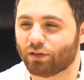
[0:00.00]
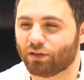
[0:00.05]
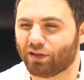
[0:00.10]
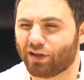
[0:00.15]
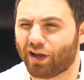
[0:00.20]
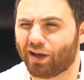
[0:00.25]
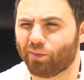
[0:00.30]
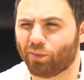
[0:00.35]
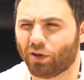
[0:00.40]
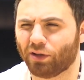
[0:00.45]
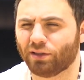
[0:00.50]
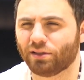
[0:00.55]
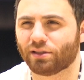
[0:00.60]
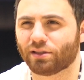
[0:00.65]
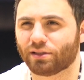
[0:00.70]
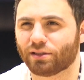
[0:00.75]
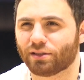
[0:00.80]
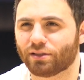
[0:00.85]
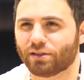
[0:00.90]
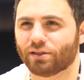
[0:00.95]
10
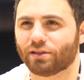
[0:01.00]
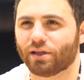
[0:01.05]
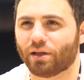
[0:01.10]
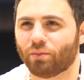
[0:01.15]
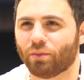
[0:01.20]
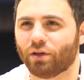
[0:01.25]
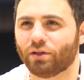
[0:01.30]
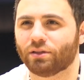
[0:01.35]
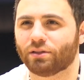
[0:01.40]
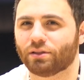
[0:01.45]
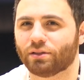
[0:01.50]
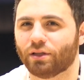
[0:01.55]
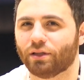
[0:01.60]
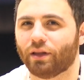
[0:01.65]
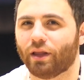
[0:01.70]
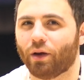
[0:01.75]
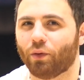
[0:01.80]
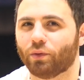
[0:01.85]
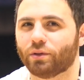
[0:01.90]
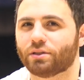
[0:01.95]
months,
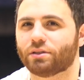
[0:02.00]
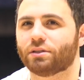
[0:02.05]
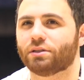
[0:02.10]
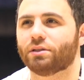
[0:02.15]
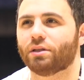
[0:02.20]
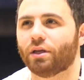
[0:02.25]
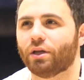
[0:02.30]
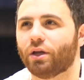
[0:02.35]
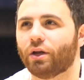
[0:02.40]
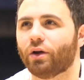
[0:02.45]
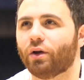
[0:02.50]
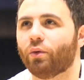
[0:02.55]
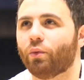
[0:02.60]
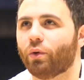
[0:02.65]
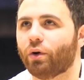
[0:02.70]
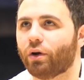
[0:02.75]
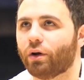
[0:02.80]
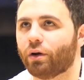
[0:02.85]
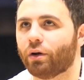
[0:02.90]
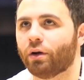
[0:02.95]
and that was the year
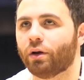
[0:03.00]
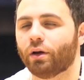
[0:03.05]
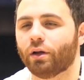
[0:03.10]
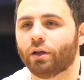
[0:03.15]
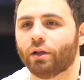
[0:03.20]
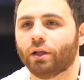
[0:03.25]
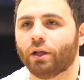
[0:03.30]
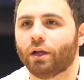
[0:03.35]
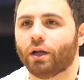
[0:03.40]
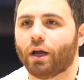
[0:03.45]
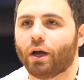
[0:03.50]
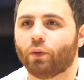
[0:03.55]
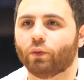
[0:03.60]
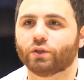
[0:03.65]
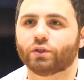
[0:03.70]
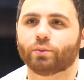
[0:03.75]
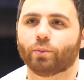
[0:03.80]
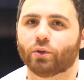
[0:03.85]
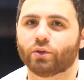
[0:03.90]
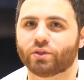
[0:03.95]
where I
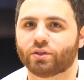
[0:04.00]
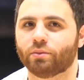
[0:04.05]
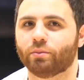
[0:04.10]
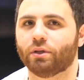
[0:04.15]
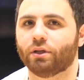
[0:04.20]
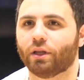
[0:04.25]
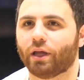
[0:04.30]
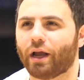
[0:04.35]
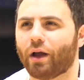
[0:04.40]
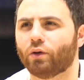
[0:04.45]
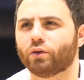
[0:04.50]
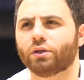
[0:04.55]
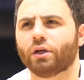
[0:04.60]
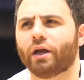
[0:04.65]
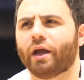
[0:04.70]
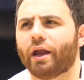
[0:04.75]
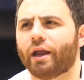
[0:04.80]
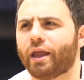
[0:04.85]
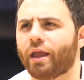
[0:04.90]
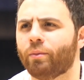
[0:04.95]
was supposed to be, like,
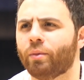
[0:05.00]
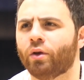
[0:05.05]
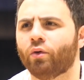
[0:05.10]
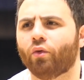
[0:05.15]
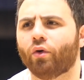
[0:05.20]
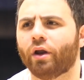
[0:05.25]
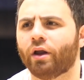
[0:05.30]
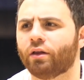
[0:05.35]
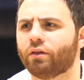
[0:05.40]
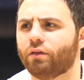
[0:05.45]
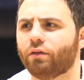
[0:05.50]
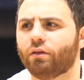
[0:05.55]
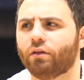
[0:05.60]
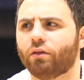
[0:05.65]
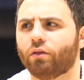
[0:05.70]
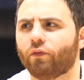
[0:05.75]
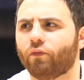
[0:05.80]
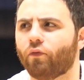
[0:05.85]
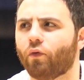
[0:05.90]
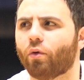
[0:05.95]
I came in ranked
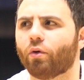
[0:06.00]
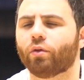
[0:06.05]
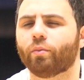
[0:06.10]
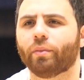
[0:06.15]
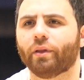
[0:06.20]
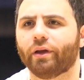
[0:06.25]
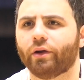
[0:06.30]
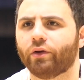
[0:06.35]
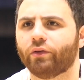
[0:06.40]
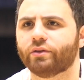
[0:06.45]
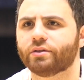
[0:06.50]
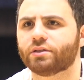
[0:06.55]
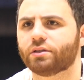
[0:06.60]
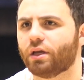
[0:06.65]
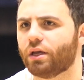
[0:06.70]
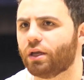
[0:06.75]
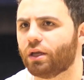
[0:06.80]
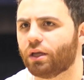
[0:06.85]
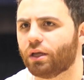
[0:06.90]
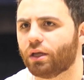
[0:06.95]
the 4th player in the
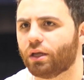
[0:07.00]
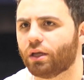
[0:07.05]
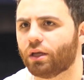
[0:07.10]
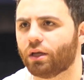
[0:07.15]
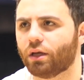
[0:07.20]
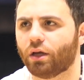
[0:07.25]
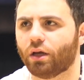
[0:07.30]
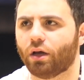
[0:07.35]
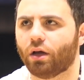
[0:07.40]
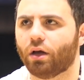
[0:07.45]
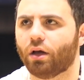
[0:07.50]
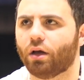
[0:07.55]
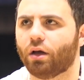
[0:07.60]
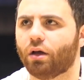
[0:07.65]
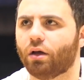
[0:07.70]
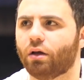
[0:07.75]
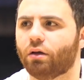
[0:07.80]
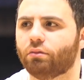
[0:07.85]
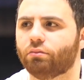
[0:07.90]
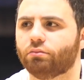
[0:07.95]
state.
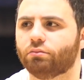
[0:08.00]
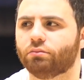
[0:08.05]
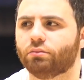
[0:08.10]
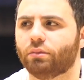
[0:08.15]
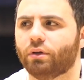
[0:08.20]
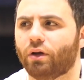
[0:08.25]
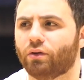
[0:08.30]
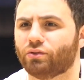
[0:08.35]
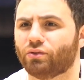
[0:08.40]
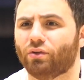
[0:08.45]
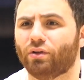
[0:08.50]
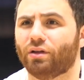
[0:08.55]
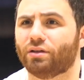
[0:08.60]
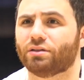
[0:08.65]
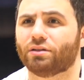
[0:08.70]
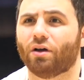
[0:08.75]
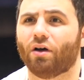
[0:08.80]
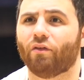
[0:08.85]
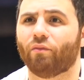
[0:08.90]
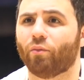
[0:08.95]
I was only a
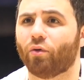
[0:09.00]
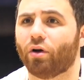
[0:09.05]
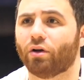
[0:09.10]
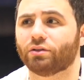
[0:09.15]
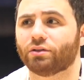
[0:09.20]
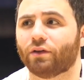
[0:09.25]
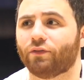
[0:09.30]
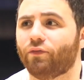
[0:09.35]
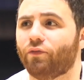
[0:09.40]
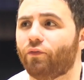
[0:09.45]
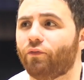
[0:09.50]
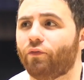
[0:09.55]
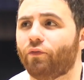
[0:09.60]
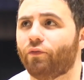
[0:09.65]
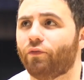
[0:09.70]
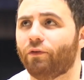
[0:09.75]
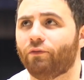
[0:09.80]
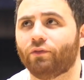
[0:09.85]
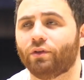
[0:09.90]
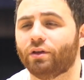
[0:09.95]
sophomore. I was like
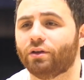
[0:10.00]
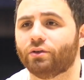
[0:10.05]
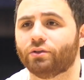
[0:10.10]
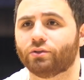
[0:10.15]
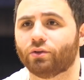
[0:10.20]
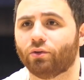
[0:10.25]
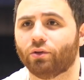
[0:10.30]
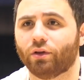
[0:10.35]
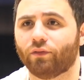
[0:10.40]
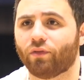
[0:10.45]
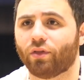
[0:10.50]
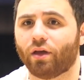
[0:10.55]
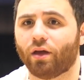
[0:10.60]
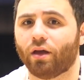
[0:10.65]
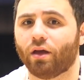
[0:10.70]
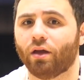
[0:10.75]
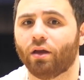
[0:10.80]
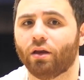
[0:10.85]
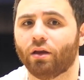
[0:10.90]
15 years old, if that.